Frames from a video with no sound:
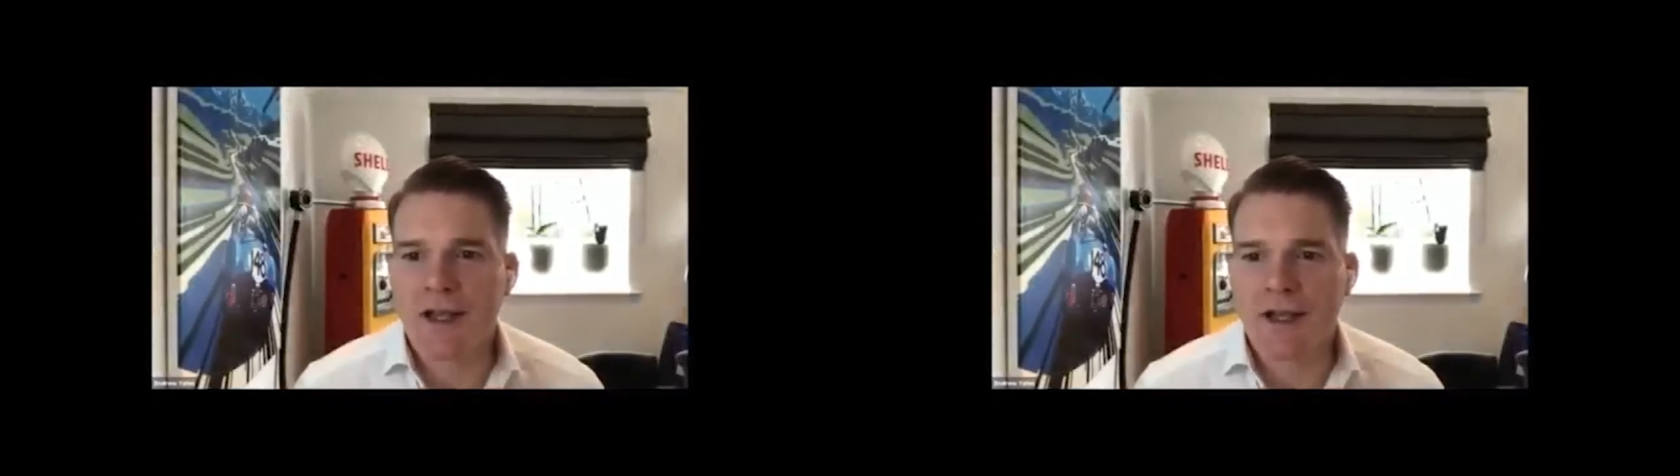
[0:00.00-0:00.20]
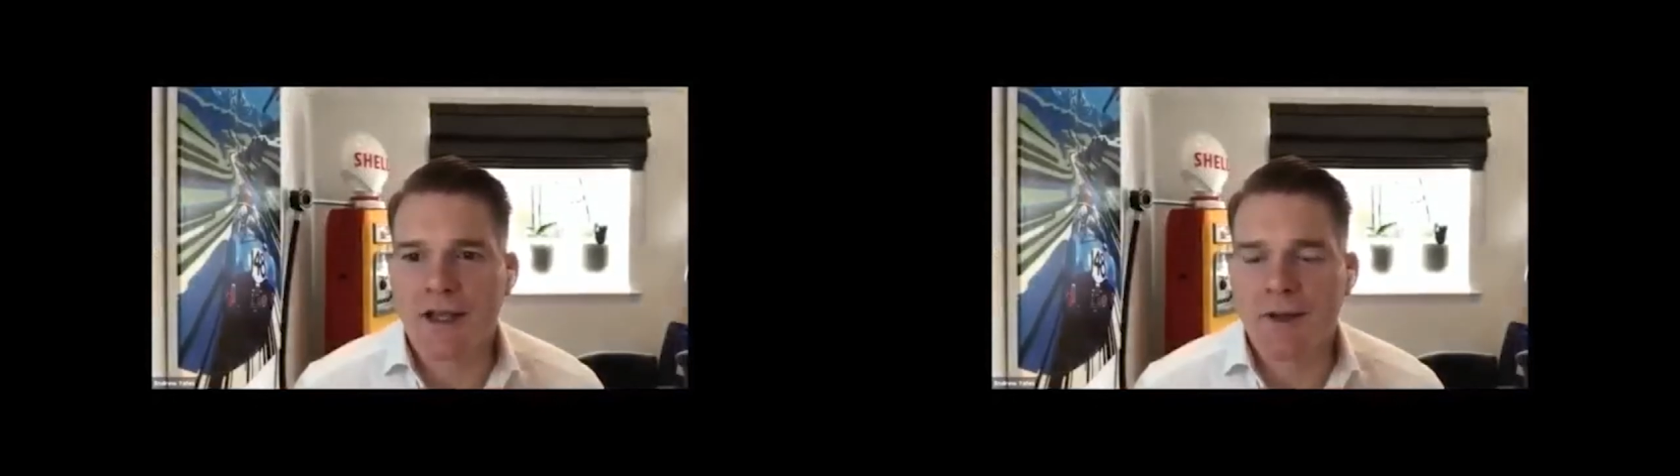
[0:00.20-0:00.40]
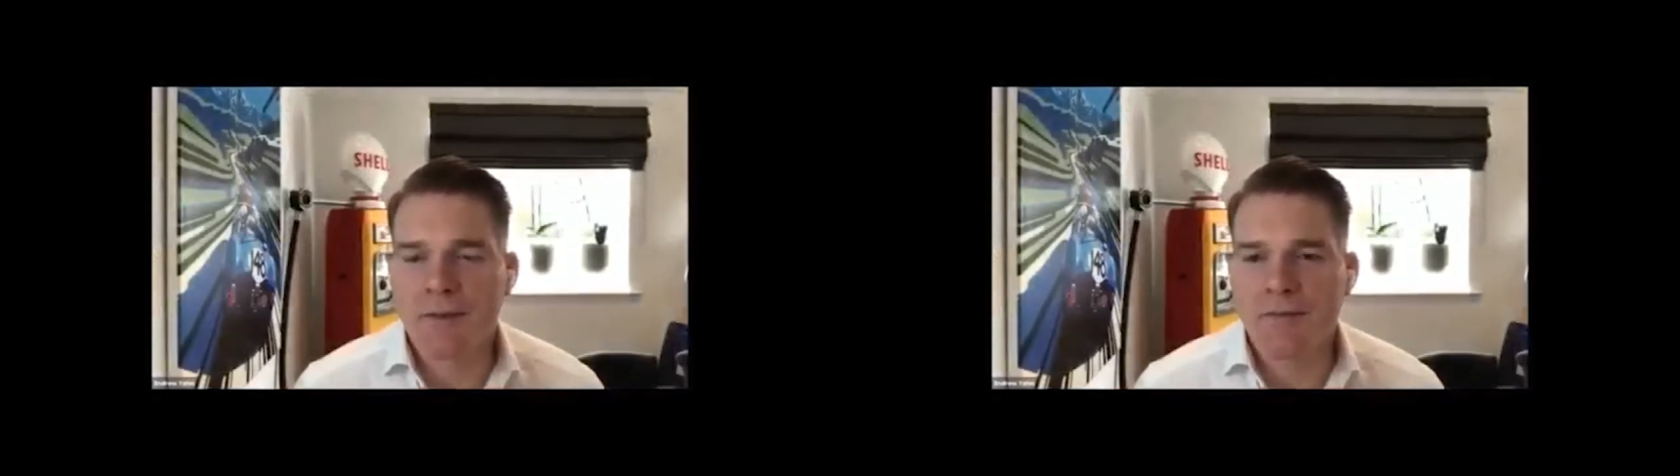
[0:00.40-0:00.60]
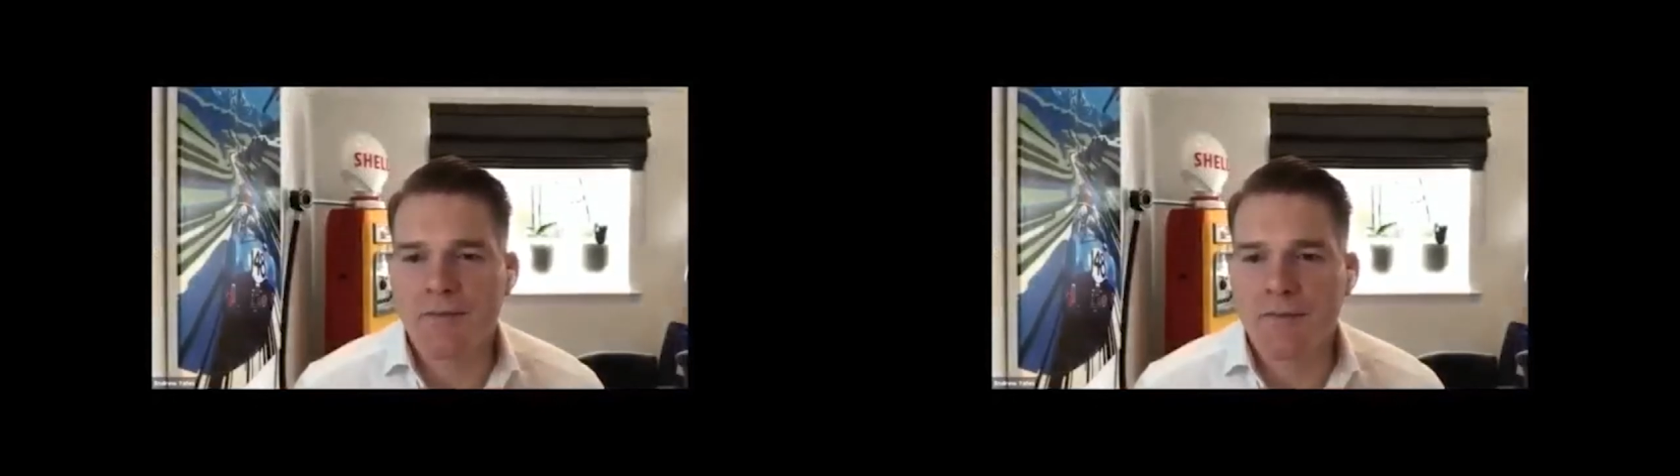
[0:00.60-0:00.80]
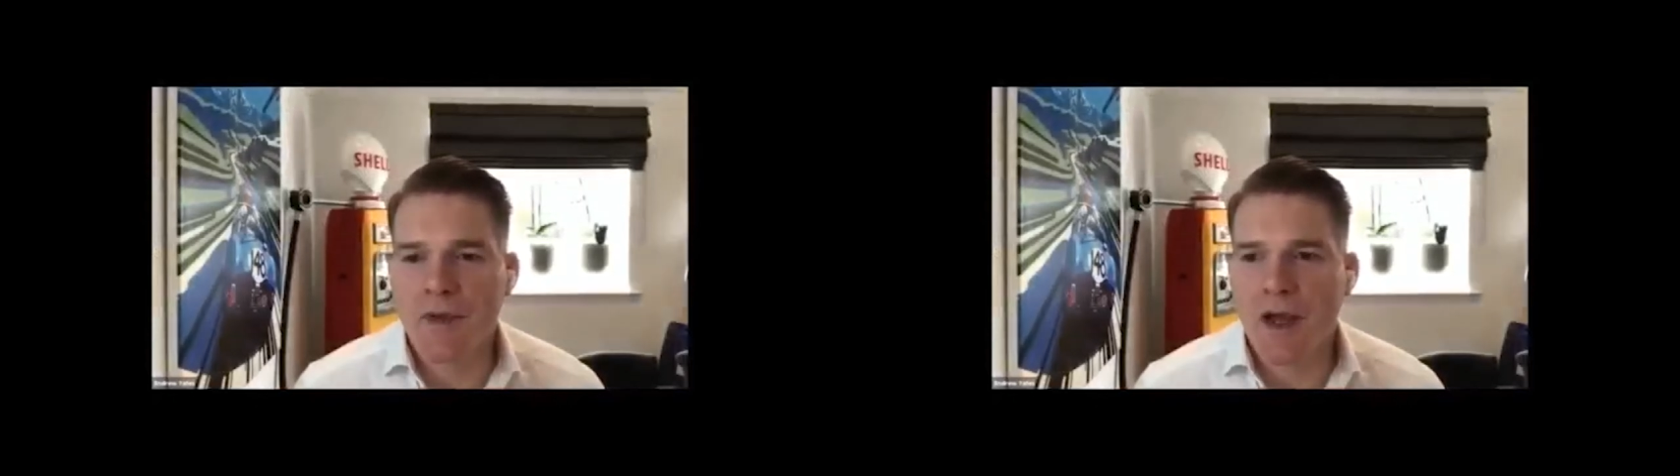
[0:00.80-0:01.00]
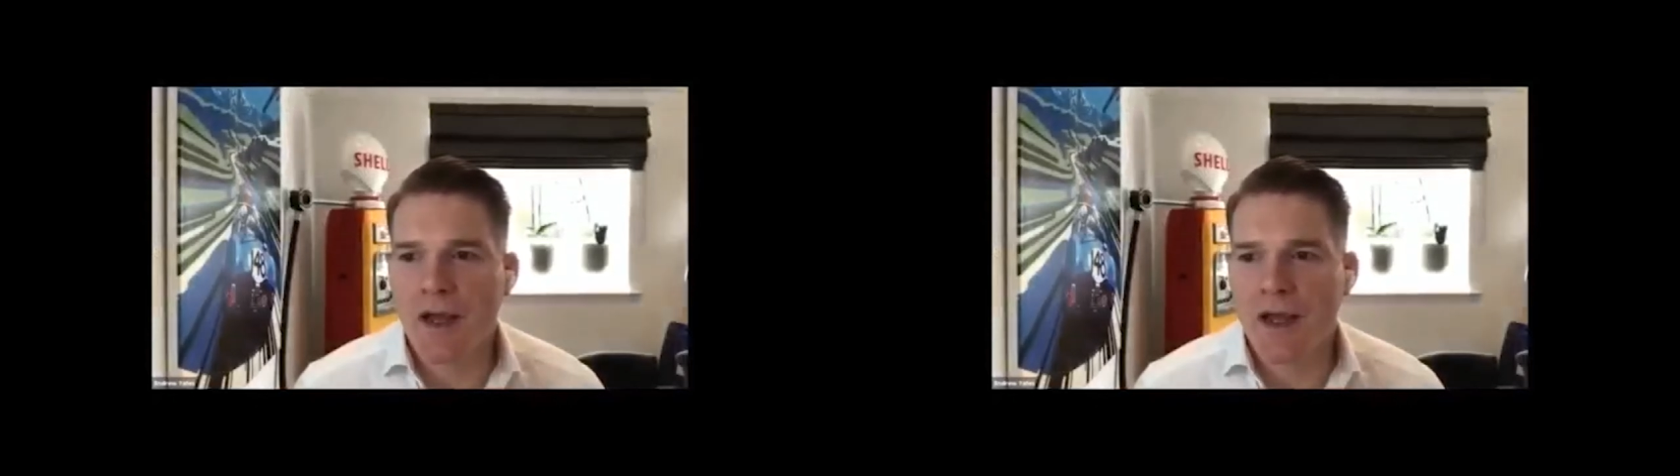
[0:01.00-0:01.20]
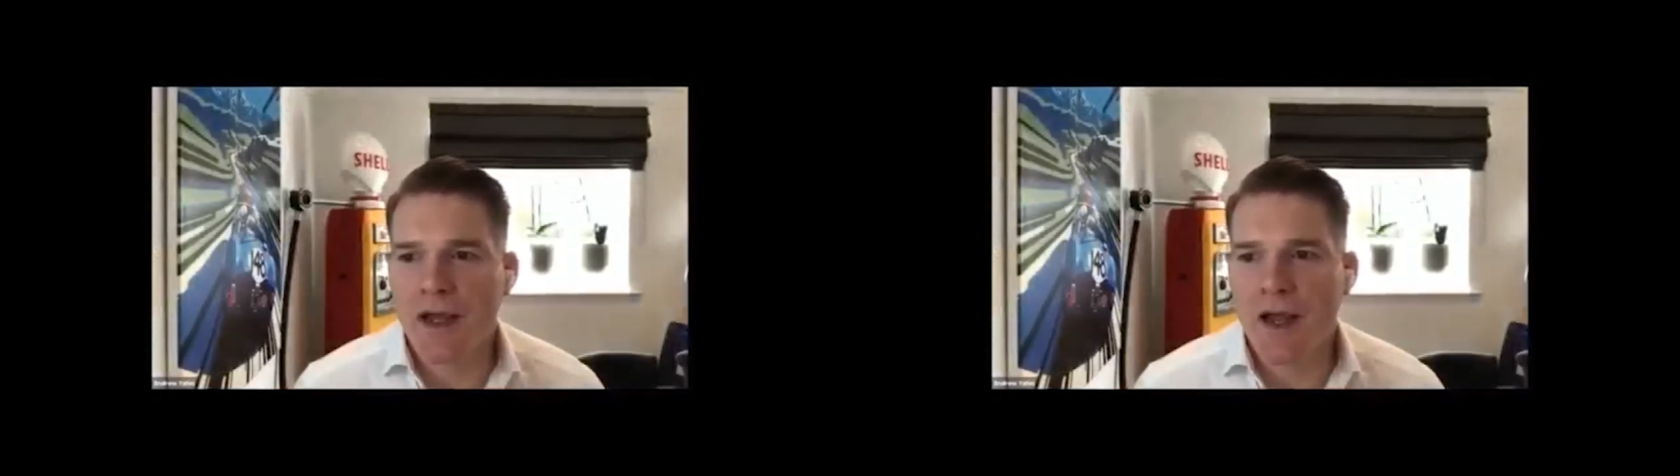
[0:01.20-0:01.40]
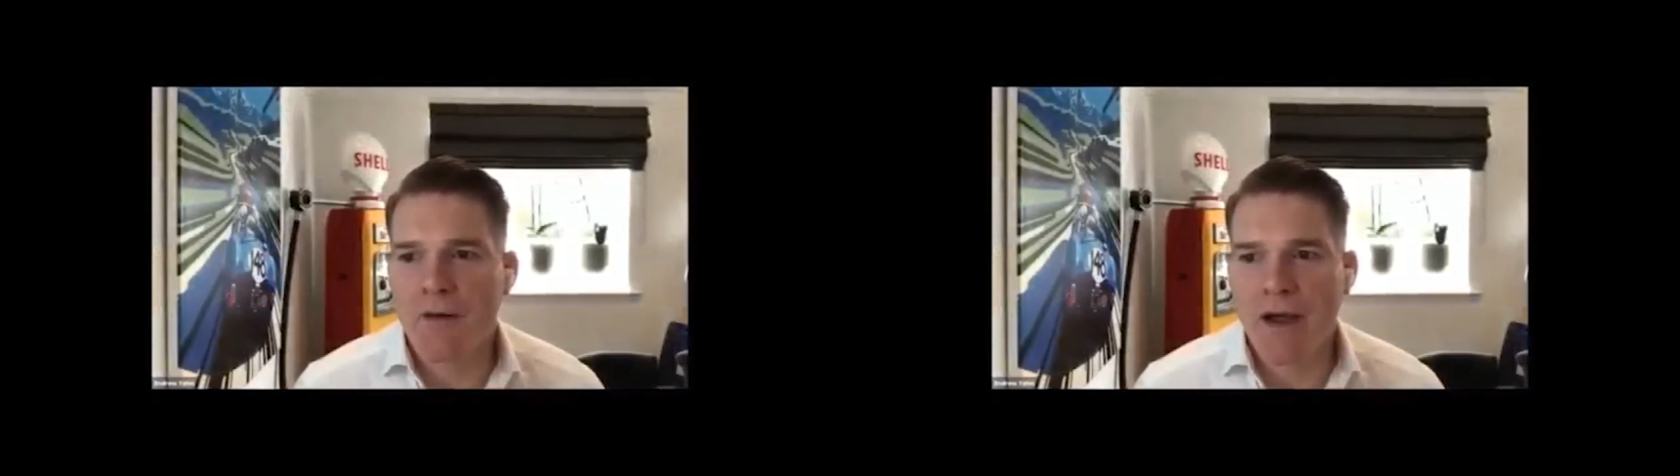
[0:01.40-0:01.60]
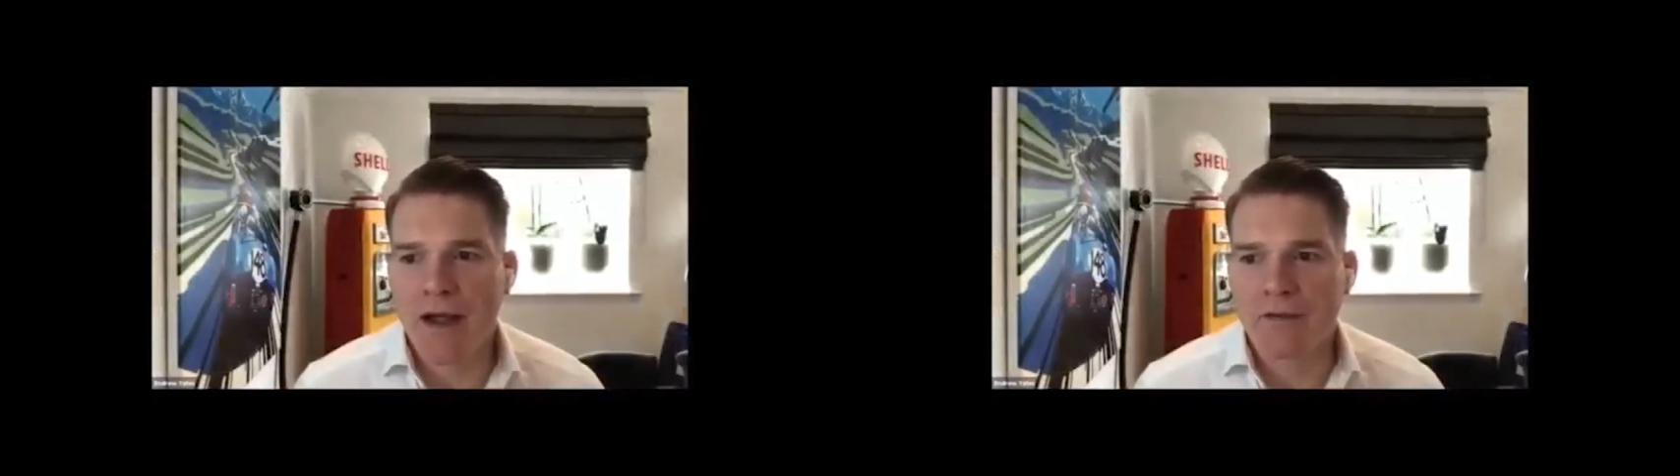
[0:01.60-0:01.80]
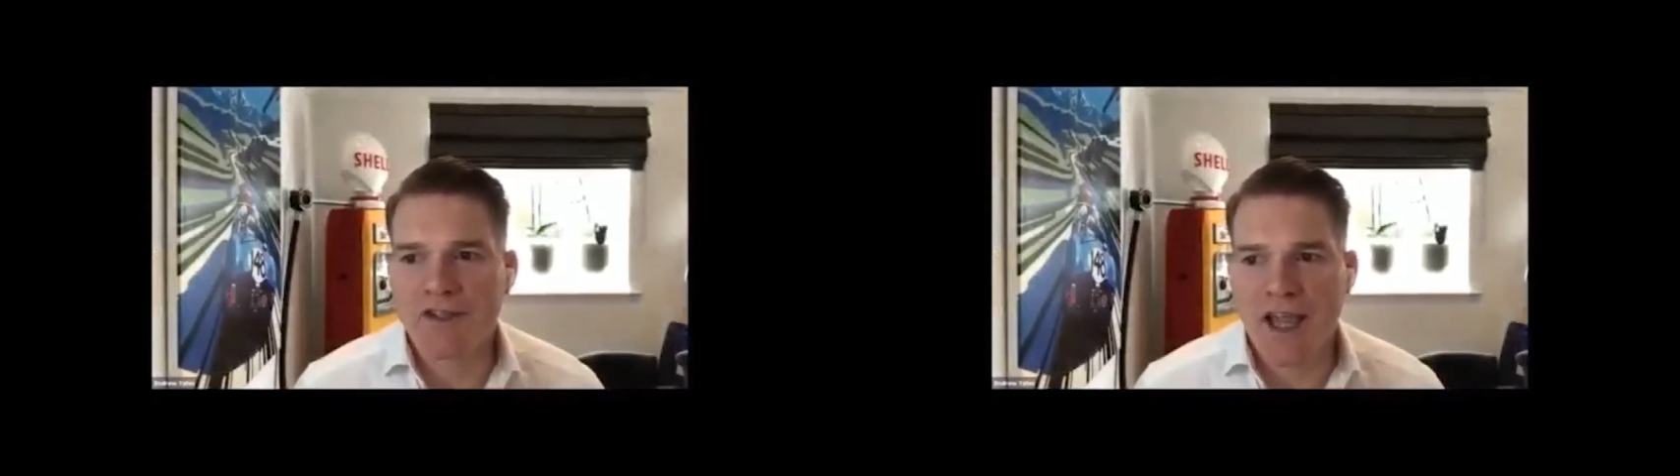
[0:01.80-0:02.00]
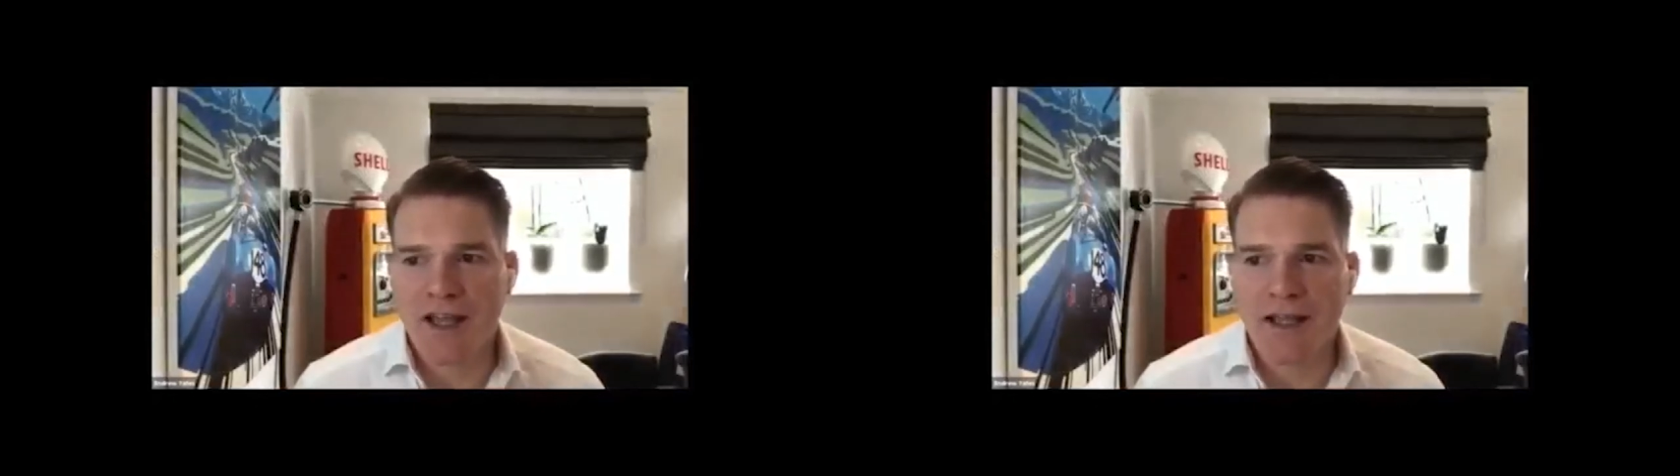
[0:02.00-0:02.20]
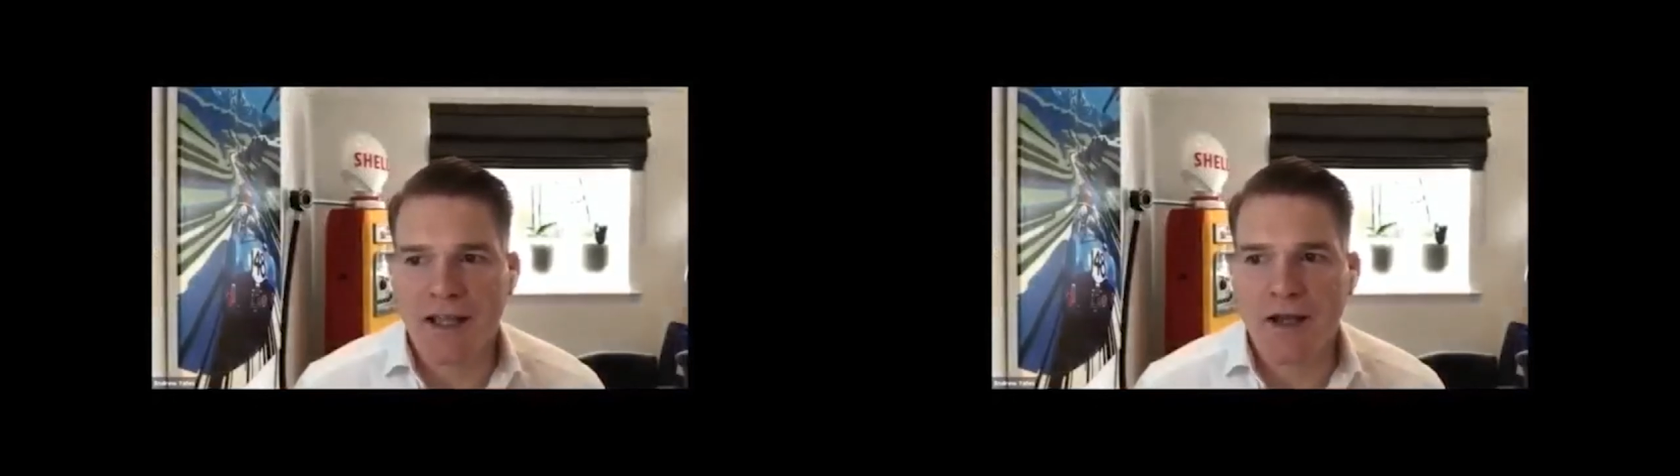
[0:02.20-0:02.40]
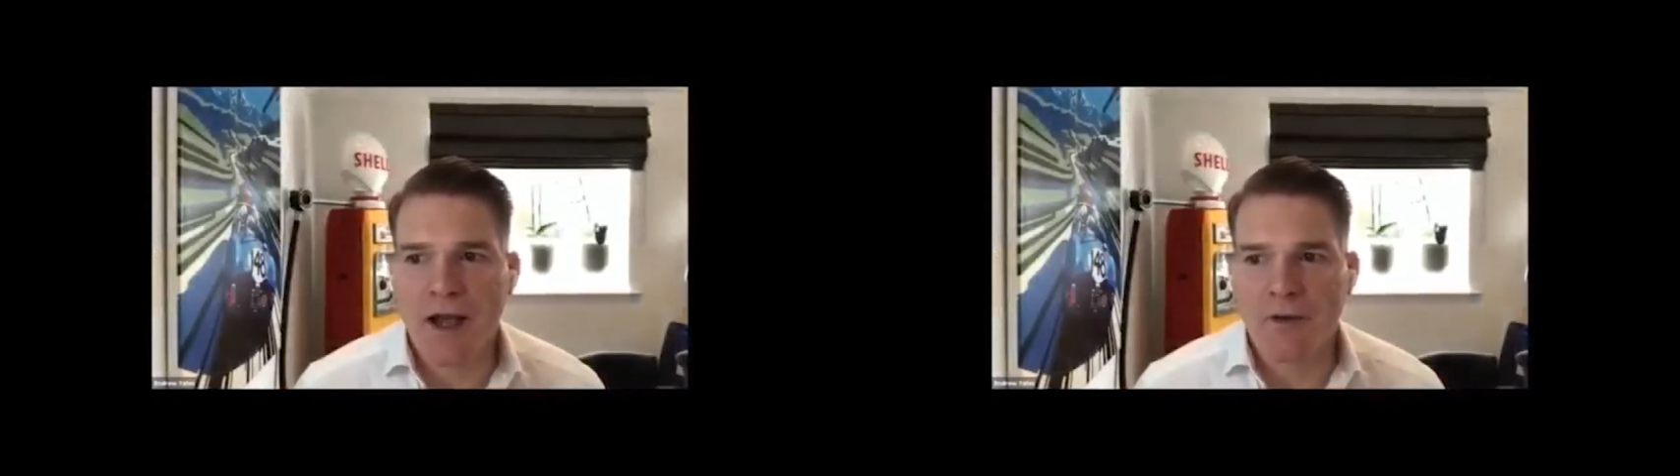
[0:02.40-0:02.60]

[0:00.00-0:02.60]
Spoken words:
around scaling